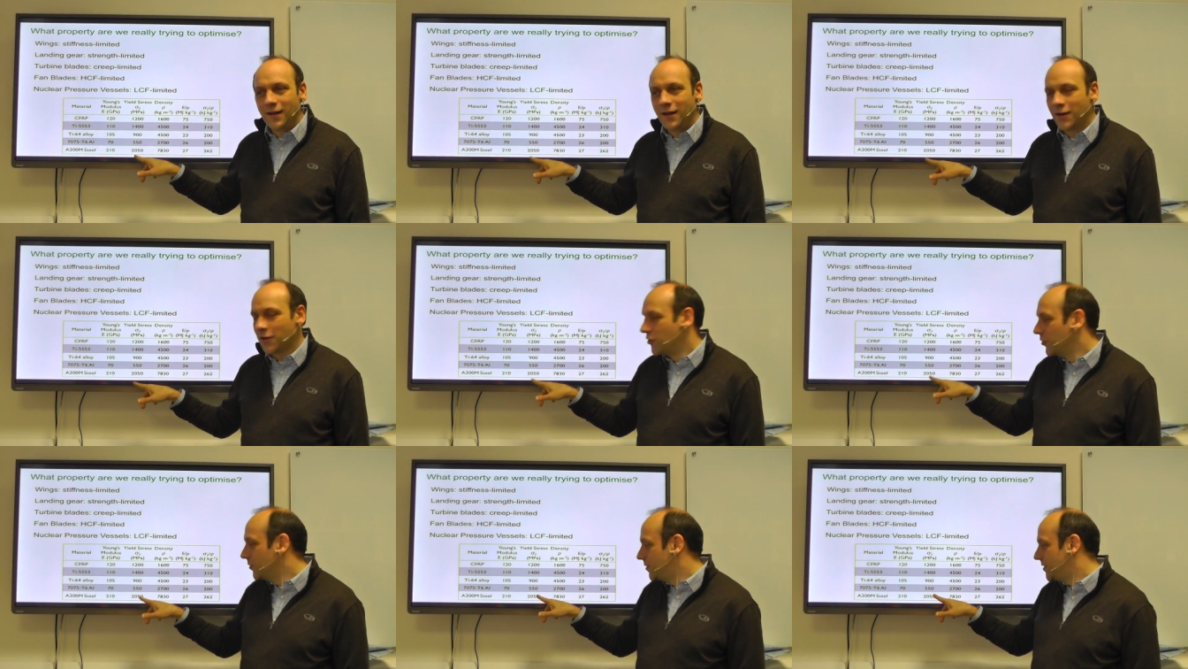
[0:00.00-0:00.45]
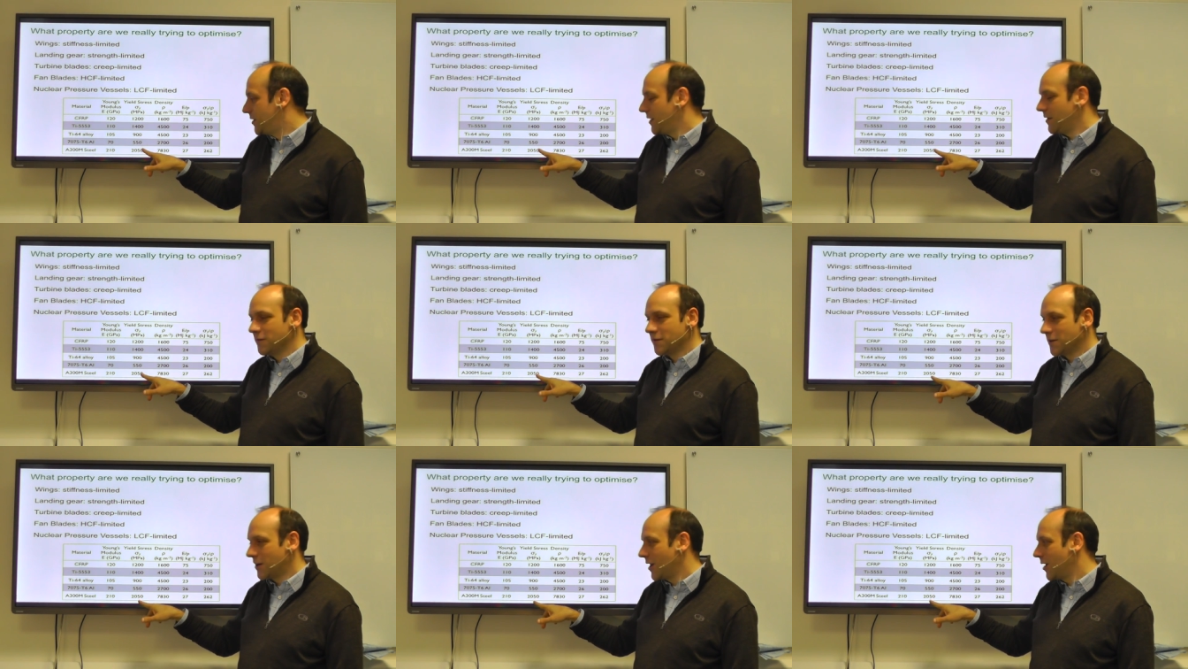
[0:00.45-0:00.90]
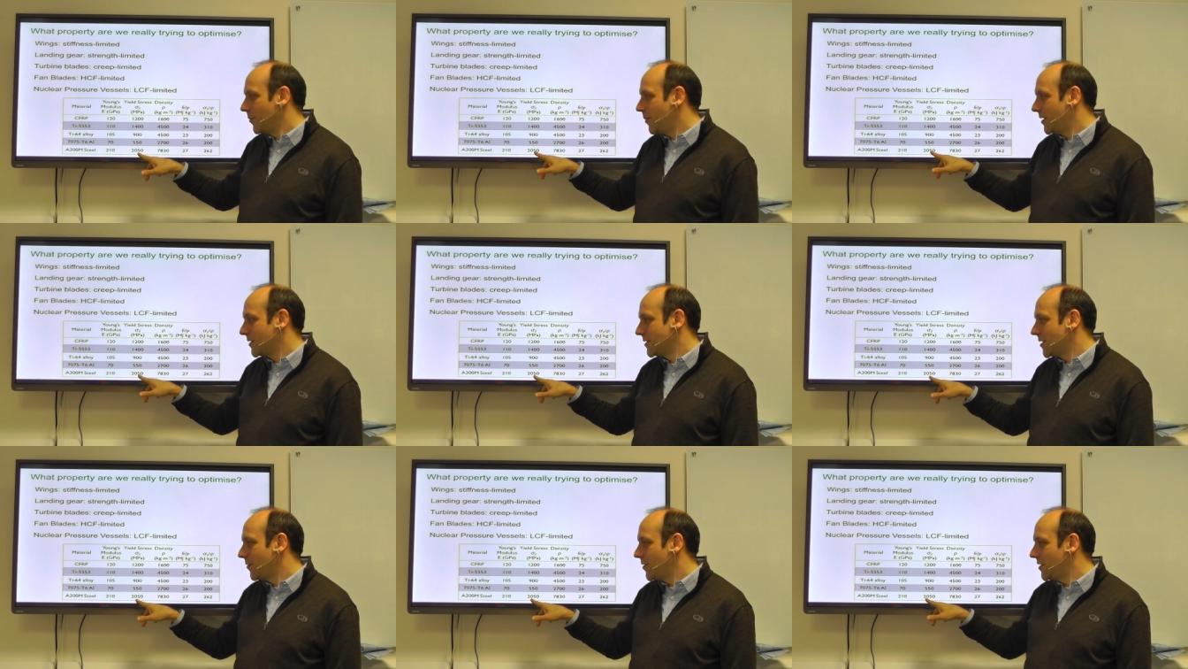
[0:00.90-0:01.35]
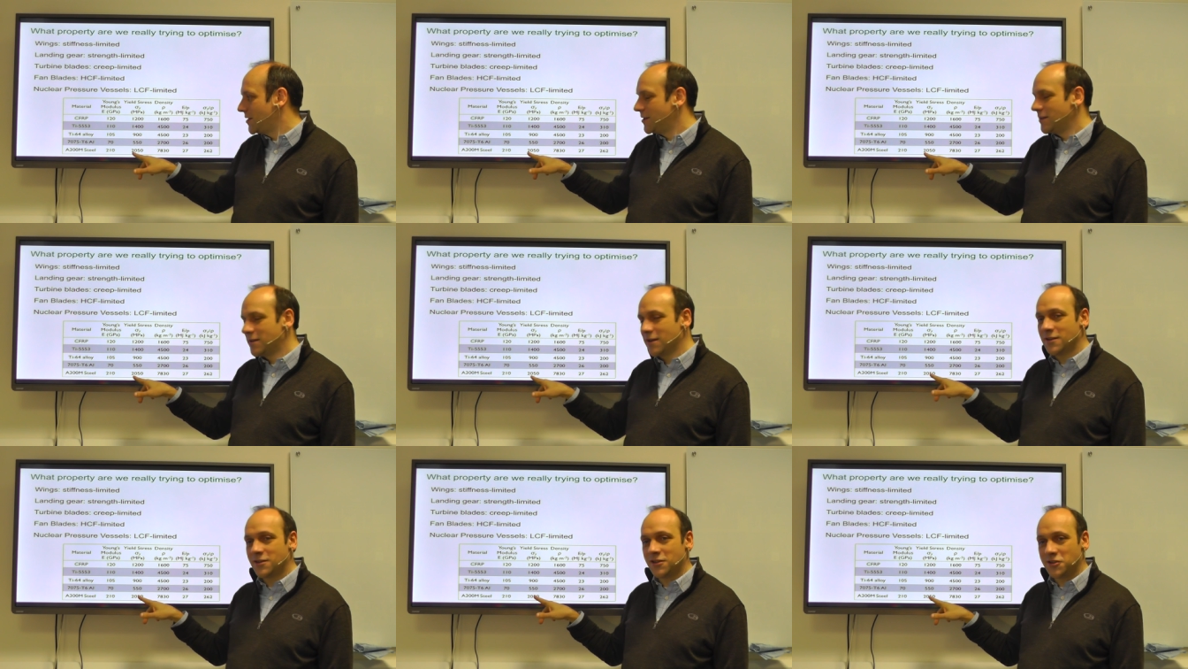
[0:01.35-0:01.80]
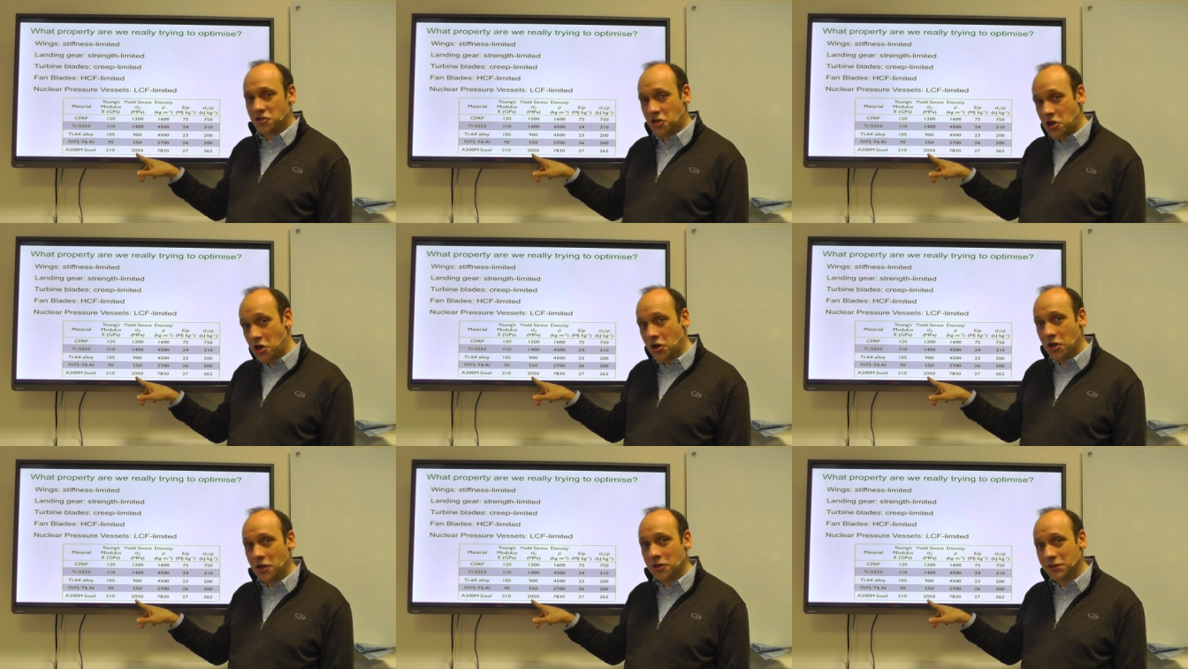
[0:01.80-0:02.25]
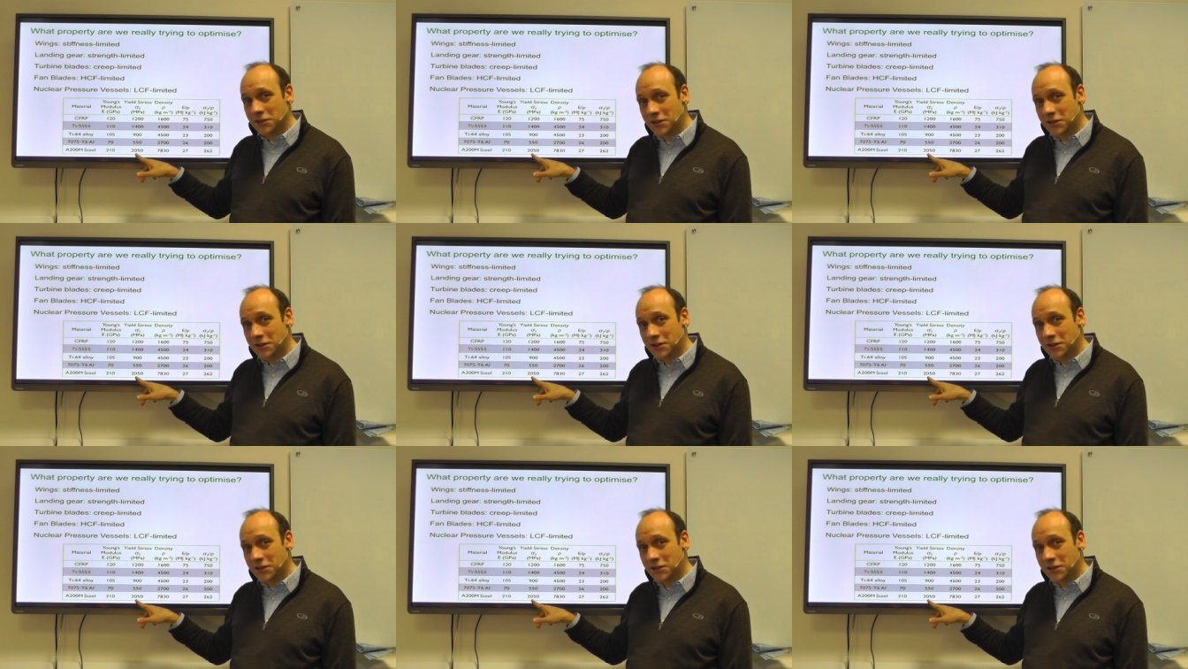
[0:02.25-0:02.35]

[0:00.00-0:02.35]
A good steel is a gigapascal. This is a stunning